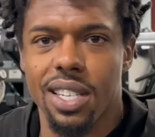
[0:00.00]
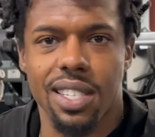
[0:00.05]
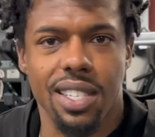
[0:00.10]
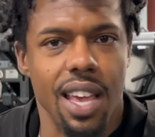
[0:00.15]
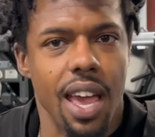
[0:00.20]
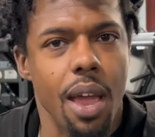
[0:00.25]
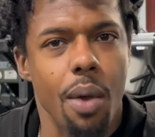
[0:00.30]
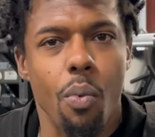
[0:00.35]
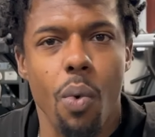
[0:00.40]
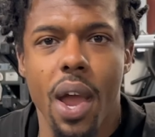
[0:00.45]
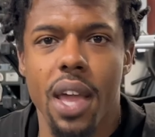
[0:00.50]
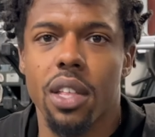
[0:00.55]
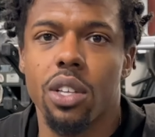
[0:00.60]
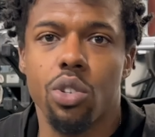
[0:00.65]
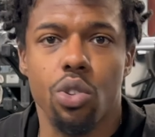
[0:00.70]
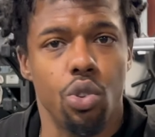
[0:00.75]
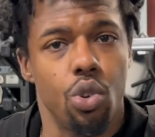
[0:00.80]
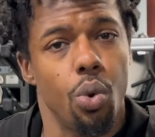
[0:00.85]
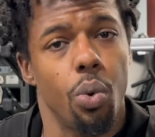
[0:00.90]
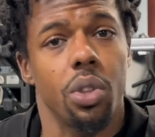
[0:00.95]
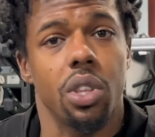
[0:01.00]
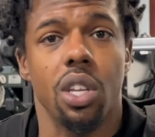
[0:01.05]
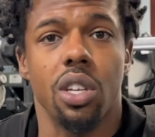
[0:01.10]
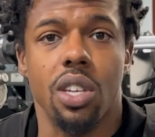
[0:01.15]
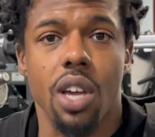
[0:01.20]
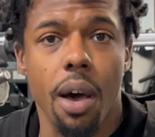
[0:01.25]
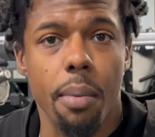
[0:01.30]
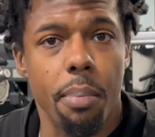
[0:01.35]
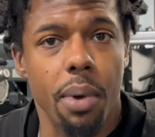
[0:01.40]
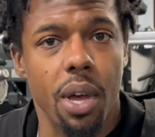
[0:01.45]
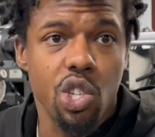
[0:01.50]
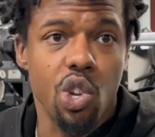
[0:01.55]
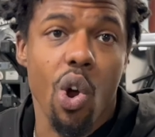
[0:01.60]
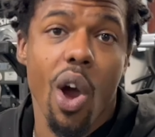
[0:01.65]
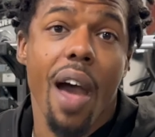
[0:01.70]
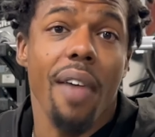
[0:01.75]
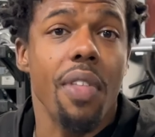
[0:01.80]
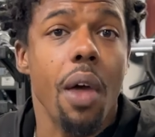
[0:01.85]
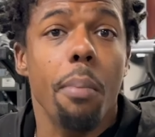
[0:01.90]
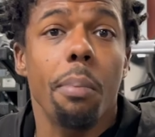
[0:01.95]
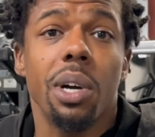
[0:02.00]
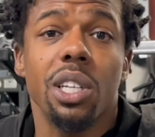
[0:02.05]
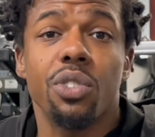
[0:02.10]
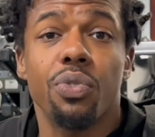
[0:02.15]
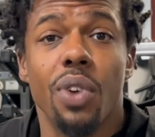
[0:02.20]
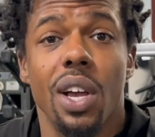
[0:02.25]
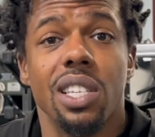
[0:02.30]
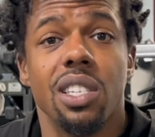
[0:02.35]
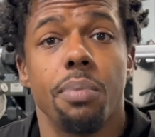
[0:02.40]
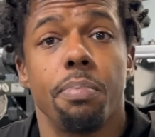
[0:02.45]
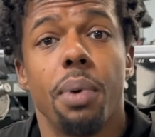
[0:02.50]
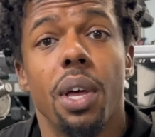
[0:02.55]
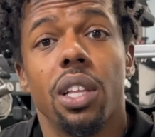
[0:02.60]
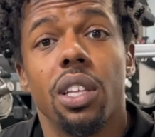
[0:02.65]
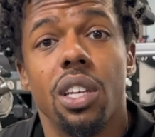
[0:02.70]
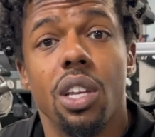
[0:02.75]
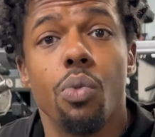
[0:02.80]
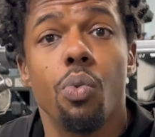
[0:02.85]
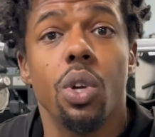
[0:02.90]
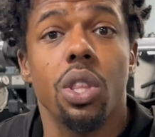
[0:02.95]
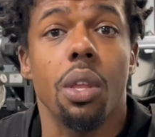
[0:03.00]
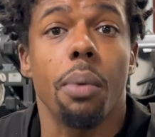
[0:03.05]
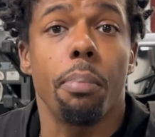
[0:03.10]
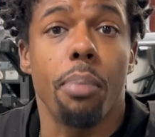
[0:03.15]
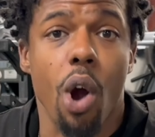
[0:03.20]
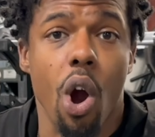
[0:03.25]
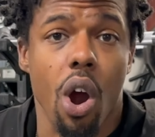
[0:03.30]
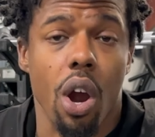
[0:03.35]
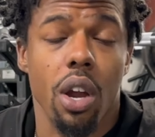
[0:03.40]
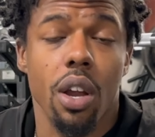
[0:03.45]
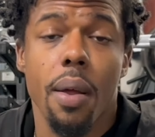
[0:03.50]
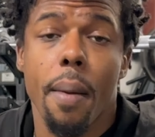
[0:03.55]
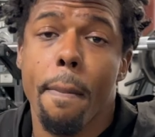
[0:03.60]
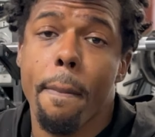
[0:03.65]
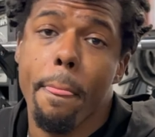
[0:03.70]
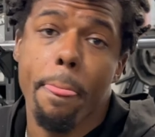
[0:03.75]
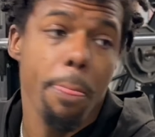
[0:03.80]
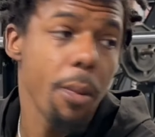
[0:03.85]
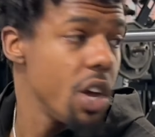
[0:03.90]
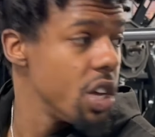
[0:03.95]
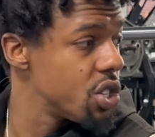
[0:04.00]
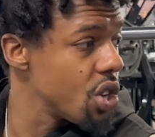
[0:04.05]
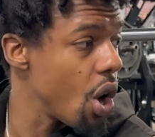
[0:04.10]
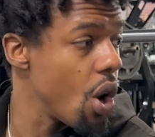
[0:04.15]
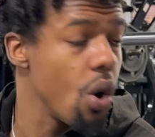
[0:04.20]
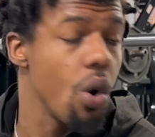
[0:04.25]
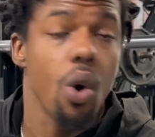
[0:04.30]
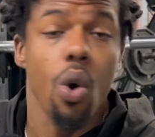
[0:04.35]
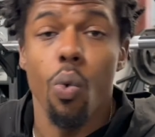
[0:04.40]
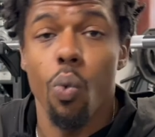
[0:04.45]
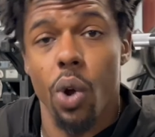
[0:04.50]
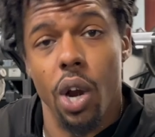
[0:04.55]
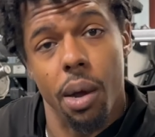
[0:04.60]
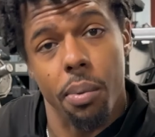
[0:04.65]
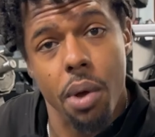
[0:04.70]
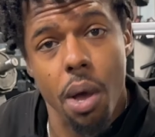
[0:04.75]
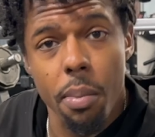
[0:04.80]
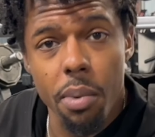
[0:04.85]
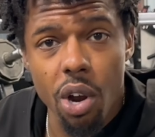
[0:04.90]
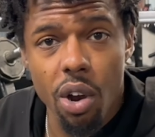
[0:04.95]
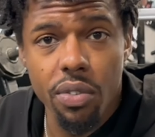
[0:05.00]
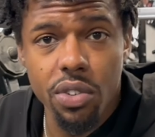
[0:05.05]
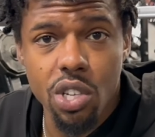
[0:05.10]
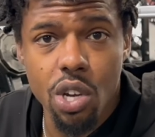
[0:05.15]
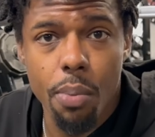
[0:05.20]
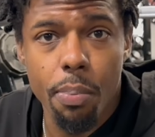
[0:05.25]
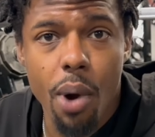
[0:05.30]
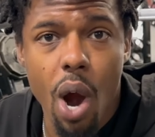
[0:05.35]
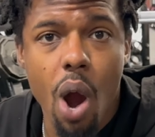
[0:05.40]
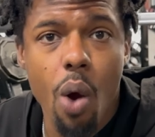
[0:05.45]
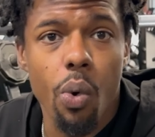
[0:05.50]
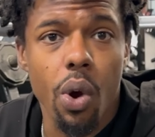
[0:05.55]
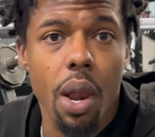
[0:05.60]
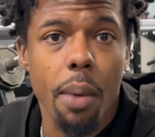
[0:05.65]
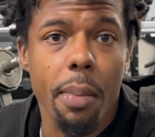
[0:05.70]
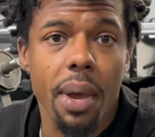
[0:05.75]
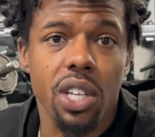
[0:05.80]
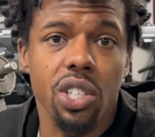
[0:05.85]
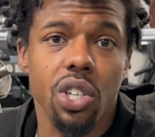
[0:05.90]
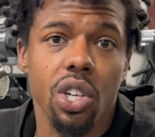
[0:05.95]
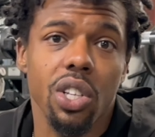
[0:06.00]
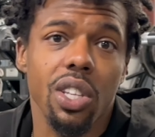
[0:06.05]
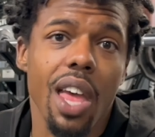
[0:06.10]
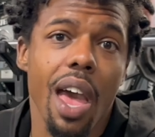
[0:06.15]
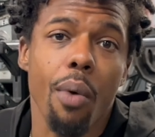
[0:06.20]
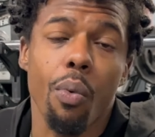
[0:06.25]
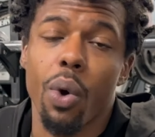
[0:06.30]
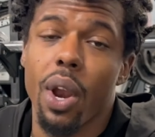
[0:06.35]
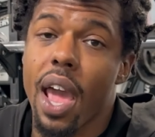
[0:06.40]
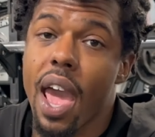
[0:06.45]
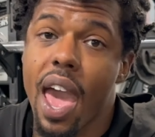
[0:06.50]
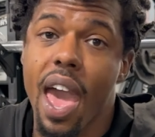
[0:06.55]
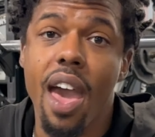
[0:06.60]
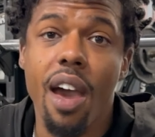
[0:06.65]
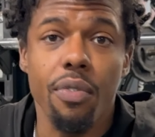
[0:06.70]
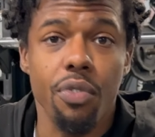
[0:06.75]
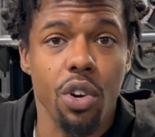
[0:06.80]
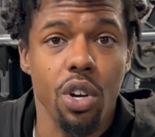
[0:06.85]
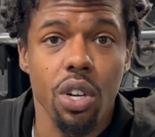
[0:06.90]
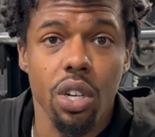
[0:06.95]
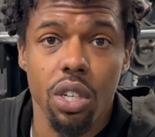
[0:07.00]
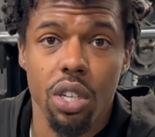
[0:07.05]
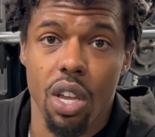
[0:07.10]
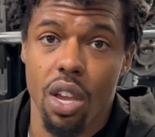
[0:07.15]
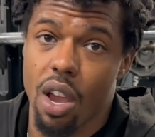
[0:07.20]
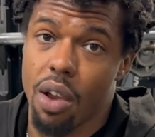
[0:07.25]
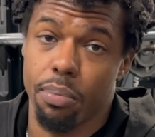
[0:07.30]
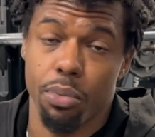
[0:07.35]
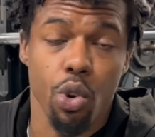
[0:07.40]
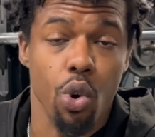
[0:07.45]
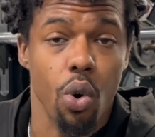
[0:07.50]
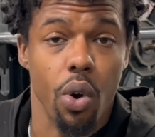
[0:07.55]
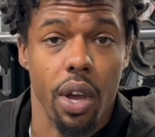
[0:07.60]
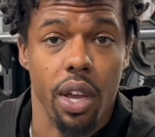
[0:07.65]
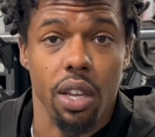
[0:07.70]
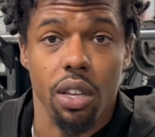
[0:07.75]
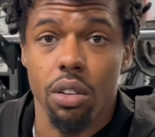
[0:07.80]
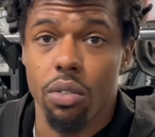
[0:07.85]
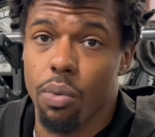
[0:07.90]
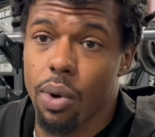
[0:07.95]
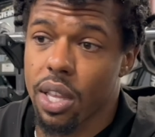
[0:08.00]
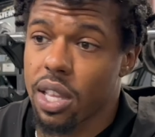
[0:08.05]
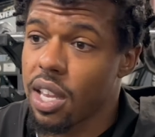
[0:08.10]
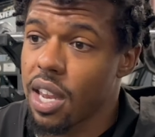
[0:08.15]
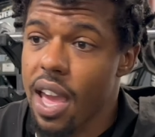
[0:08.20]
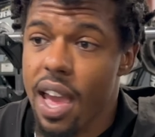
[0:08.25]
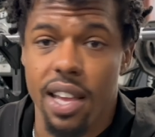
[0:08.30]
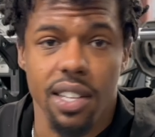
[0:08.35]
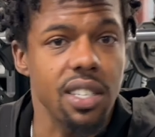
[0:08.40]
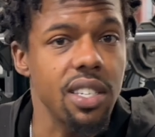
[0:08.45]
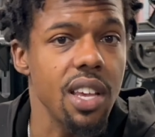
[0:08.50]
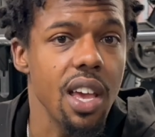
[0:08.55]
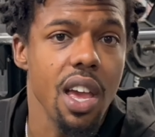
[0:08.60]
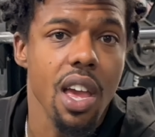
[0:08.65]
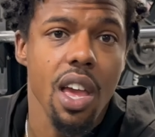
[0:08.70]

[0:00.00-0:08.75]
same way that you do with the dumbbell. You don't have that much flexibility with the bar. So when I'm coming over to the bar, I want to make sure that whatever I'm doing, whether that's